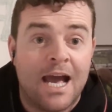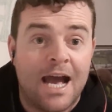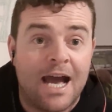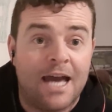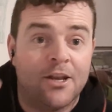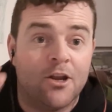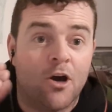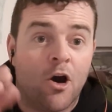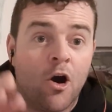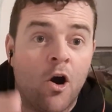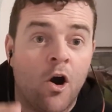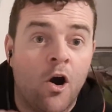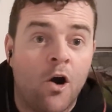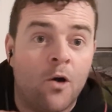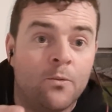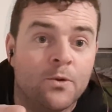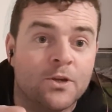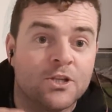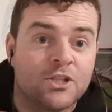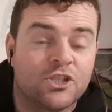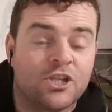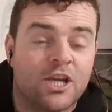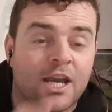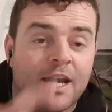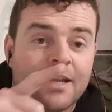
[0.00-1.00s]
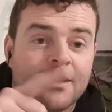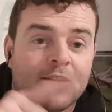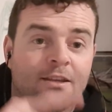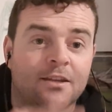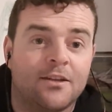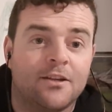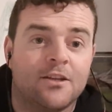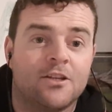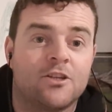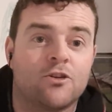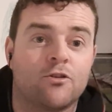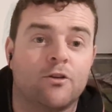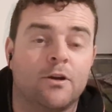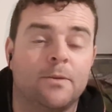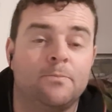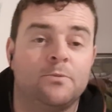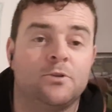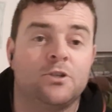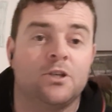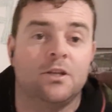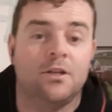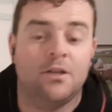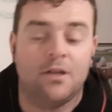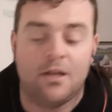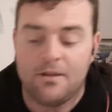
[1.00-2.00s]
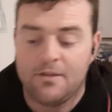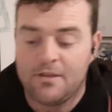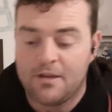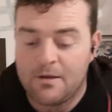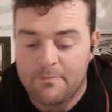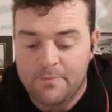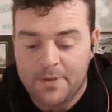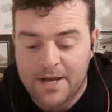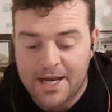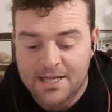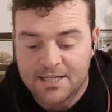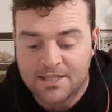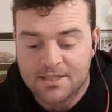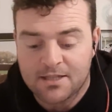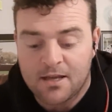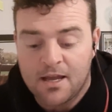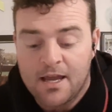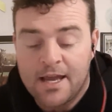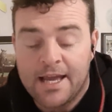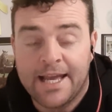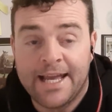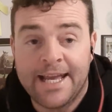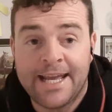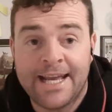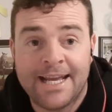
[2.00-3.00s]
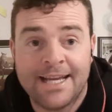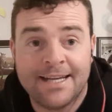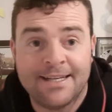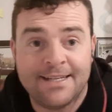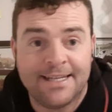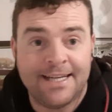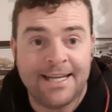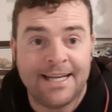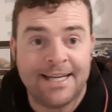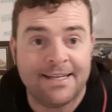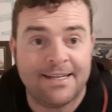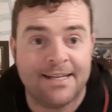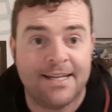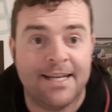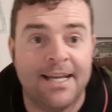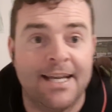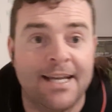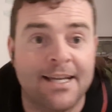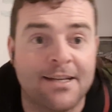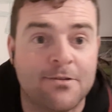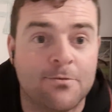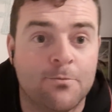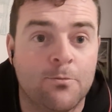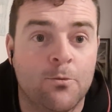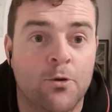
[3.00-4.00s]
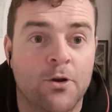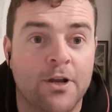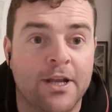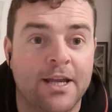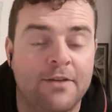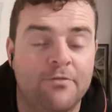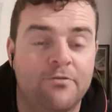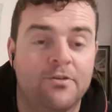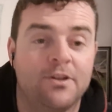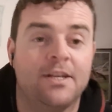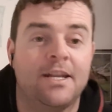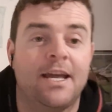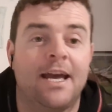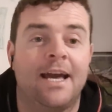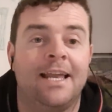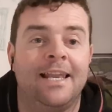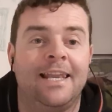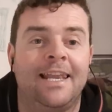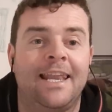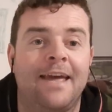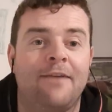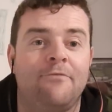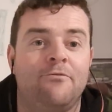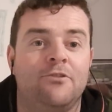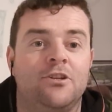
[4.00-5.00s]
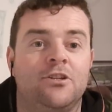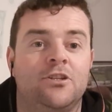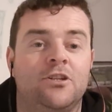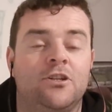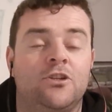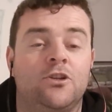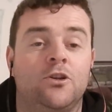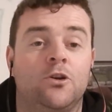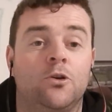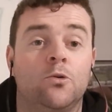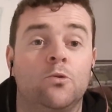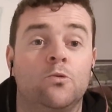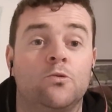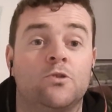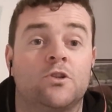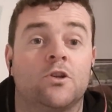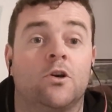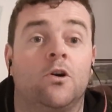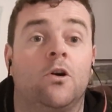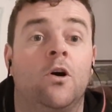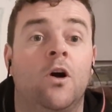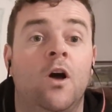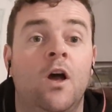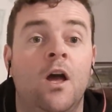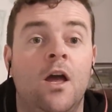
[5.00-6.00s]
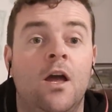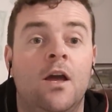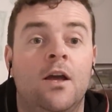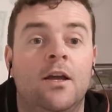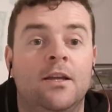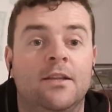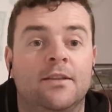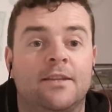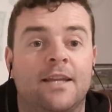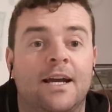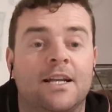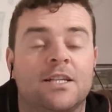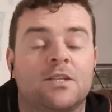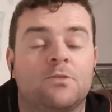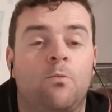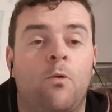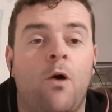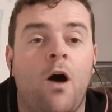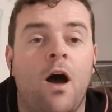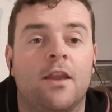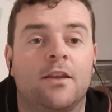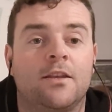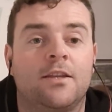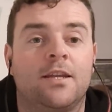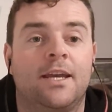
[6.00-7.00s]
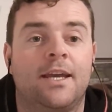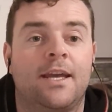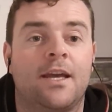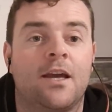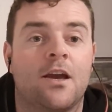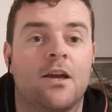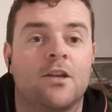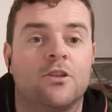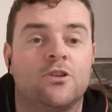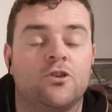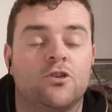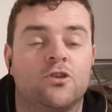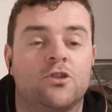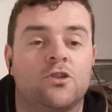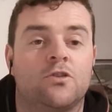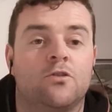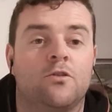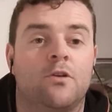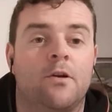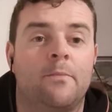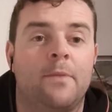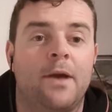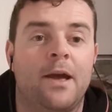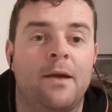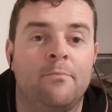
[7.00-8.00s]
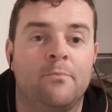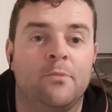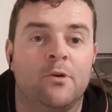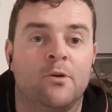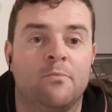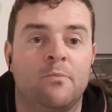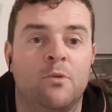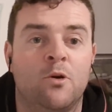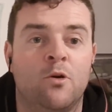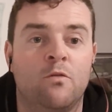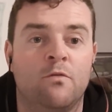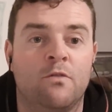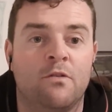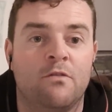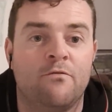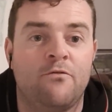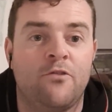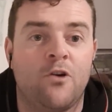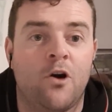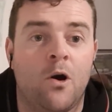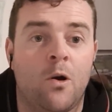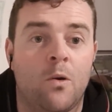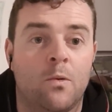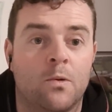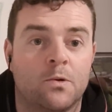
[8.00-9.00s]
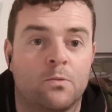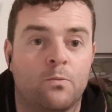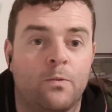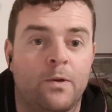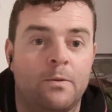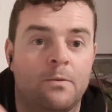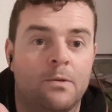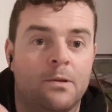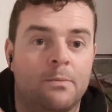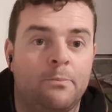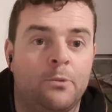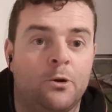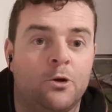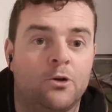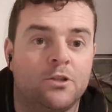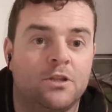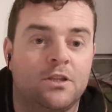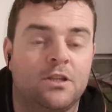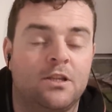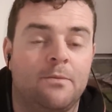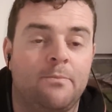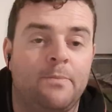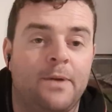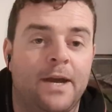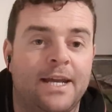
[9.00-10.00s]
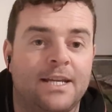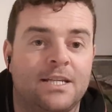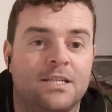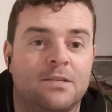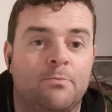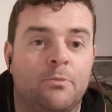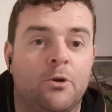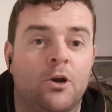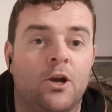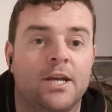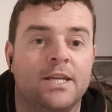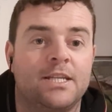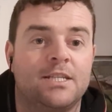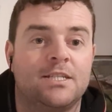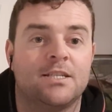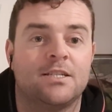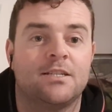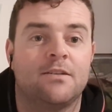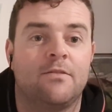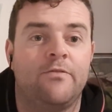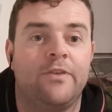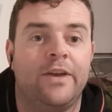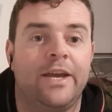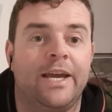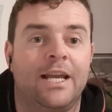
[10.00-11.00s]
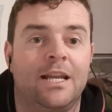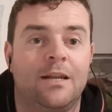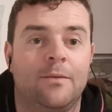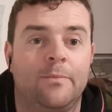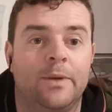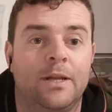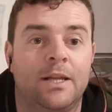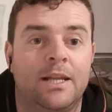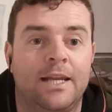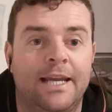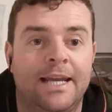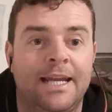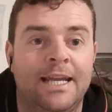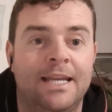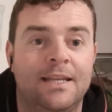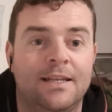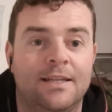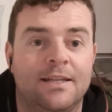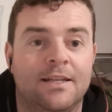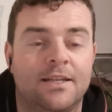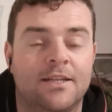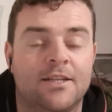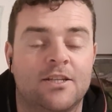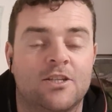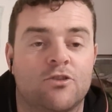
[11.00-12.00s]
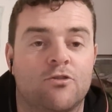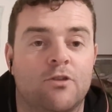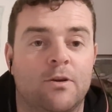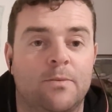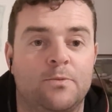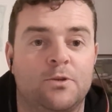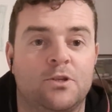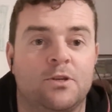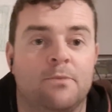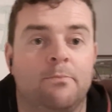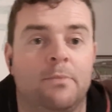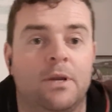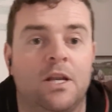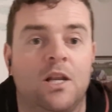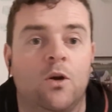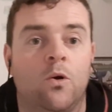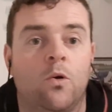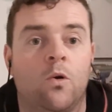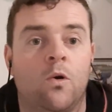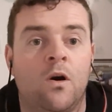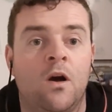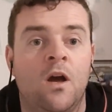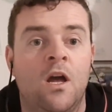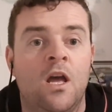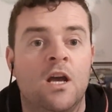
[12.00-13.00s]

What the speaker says: and always check the description, the best 888 were given 11-2. So that's one thing just to remember moving forward. We will put the best prices available in the description below,